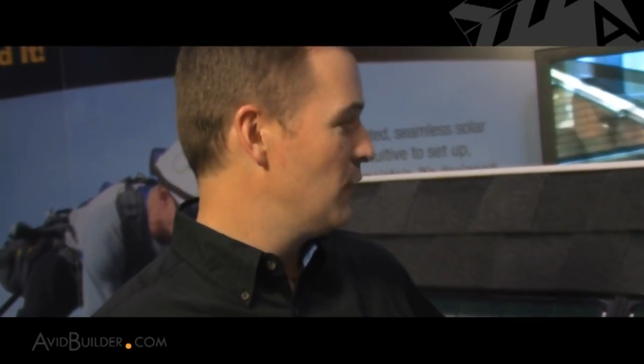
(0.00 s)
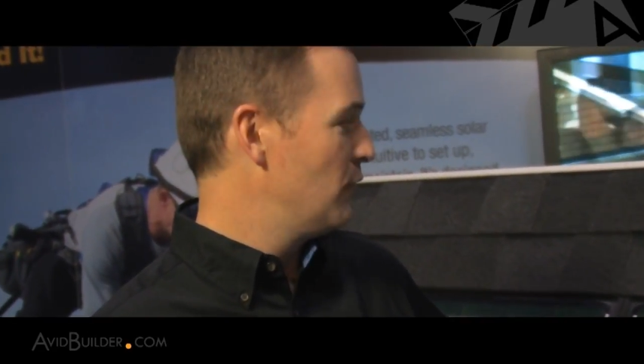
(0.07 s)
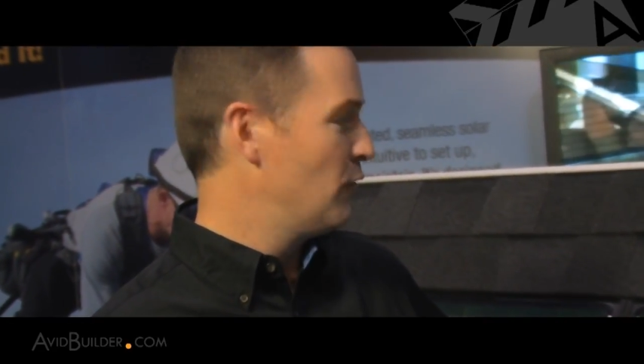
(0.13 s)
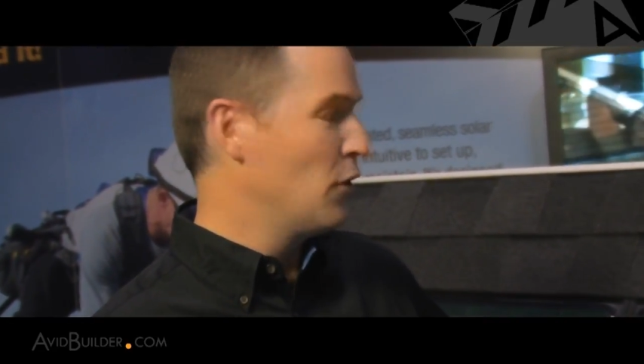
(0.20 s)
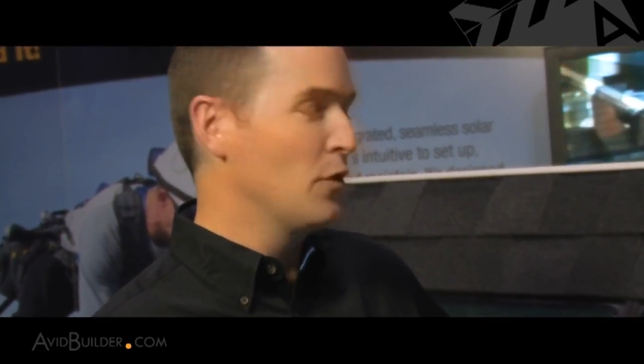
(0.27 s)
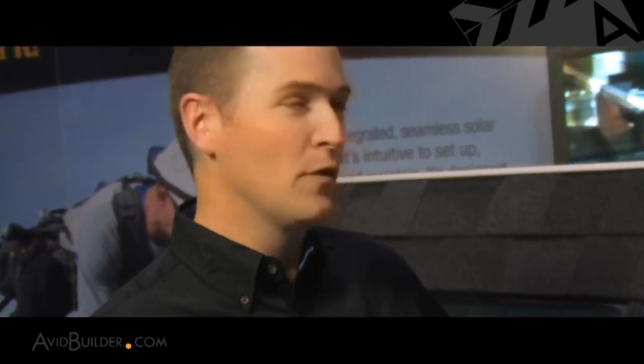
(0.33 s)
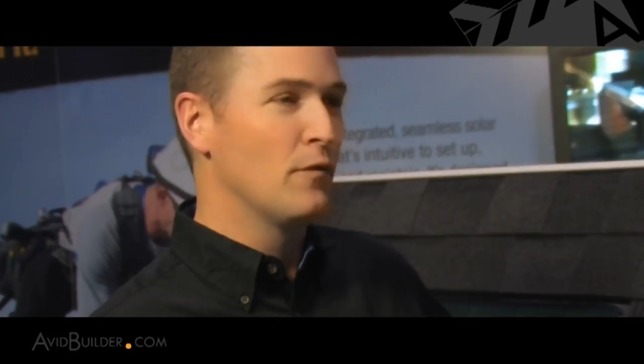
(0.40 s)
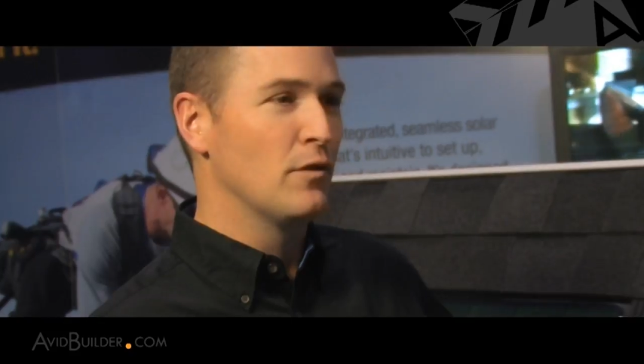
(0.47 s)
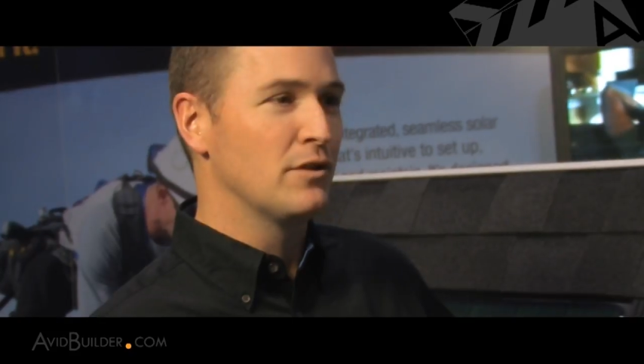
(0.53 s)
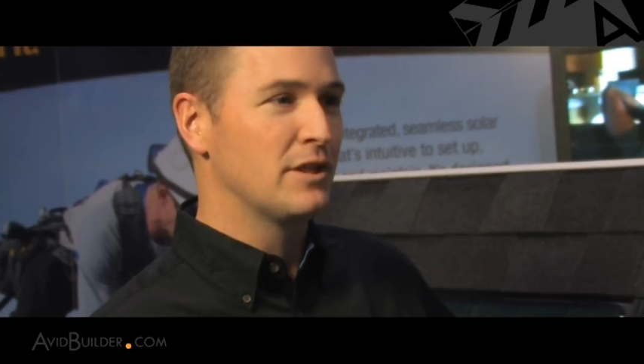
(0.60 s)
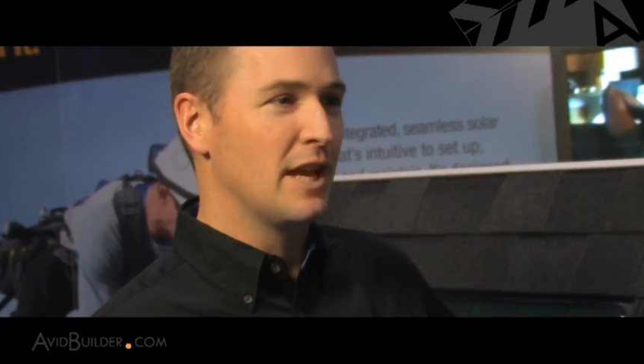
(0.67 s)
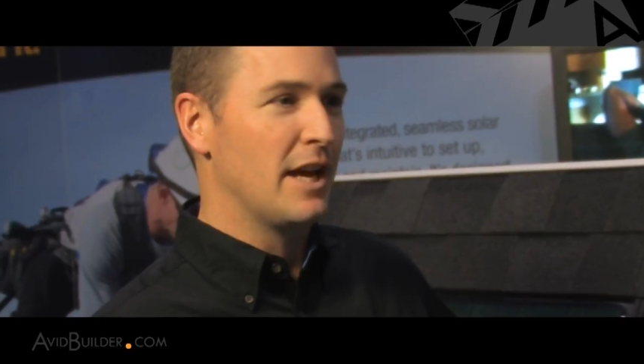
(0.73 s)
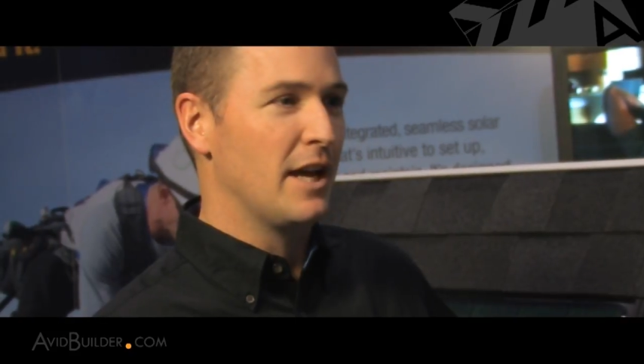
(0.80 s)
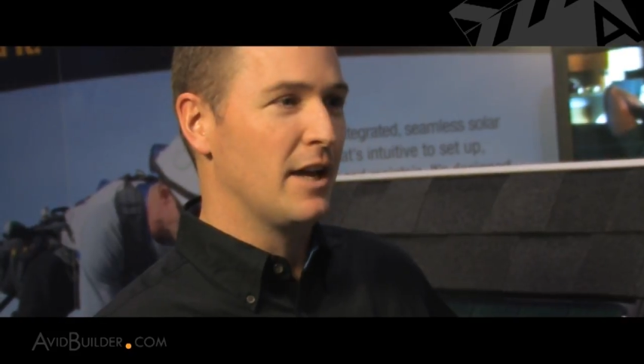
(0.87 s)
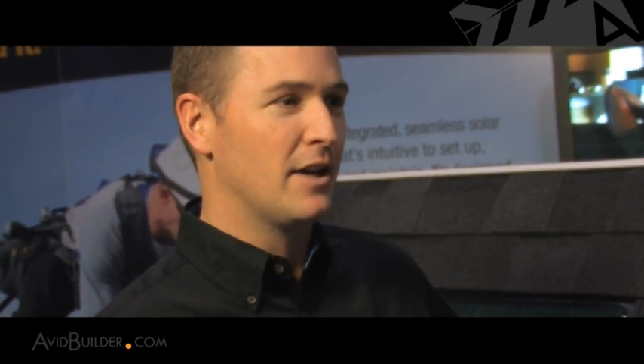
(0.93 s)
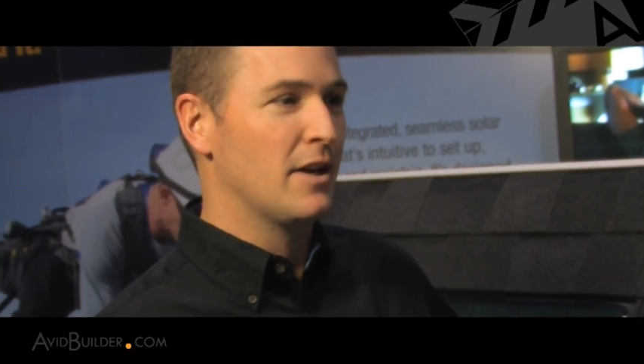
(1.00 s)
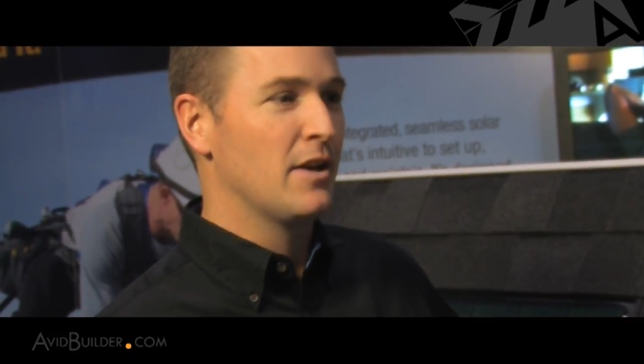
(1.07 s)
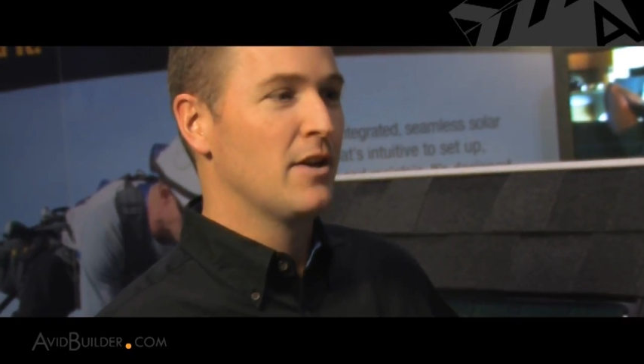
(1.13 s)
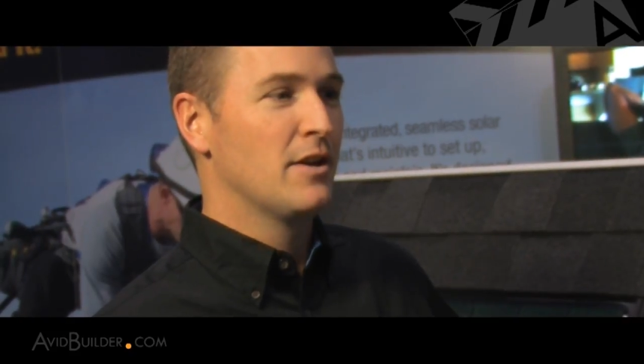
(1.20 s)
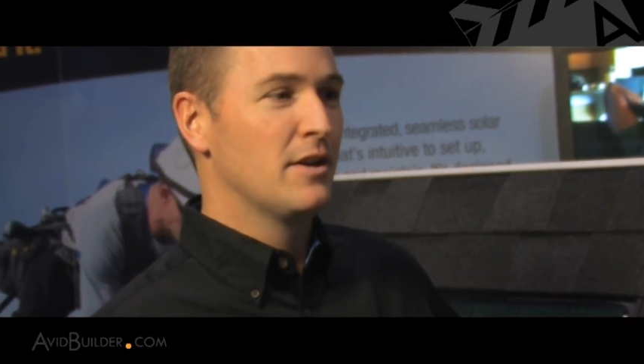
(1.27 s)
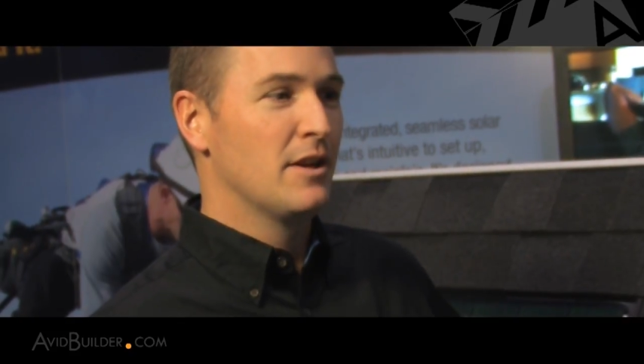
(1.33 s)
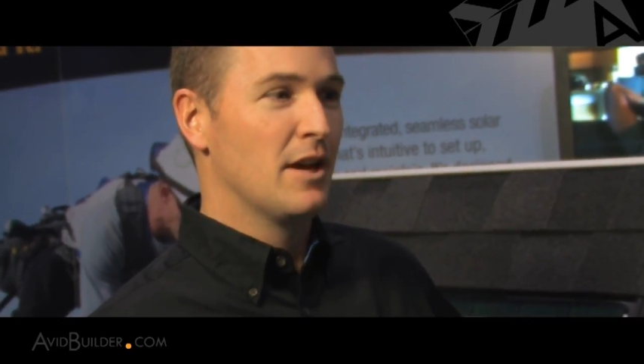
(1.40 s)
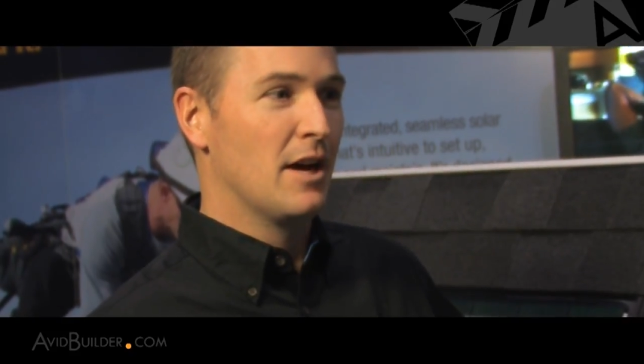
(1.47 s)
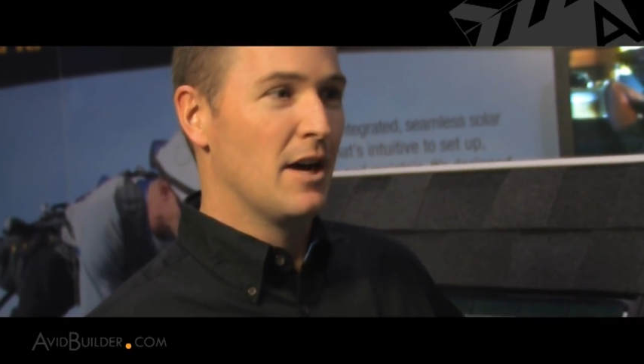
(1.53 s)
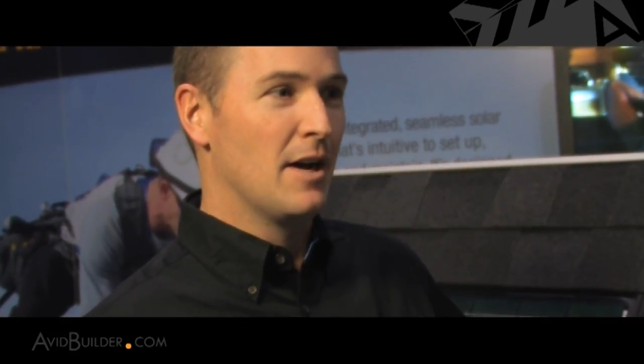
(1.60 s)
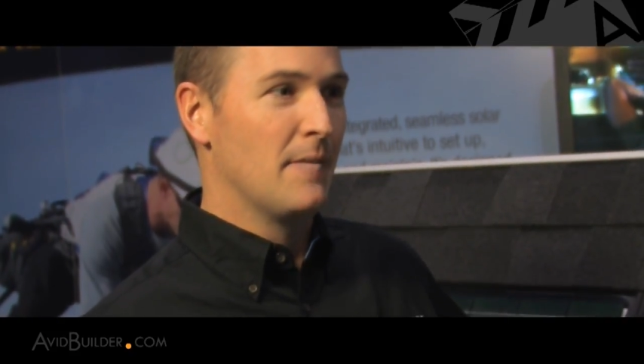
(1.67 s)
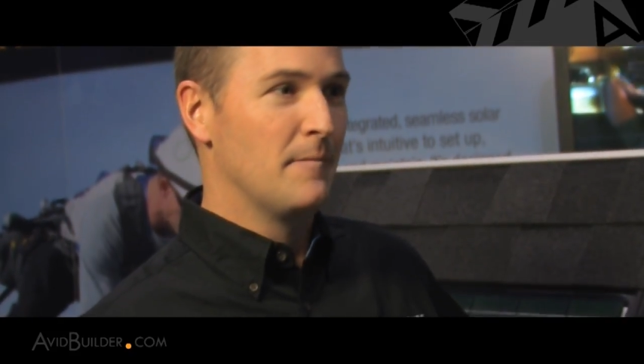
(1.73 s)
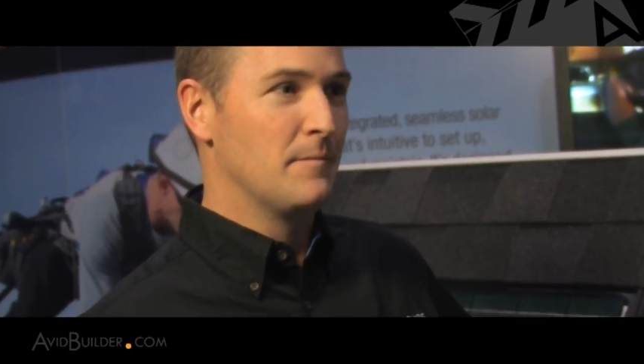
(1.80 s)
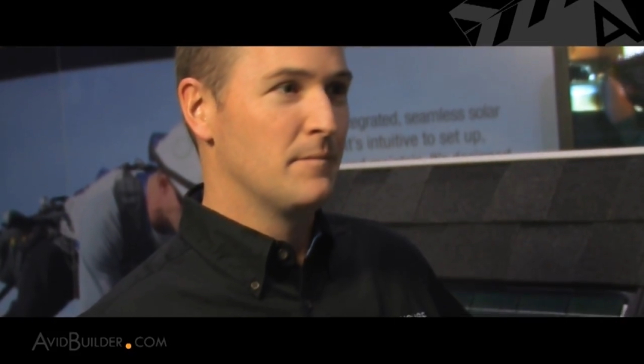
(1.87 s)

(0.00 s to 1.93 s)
photovoltaic uh,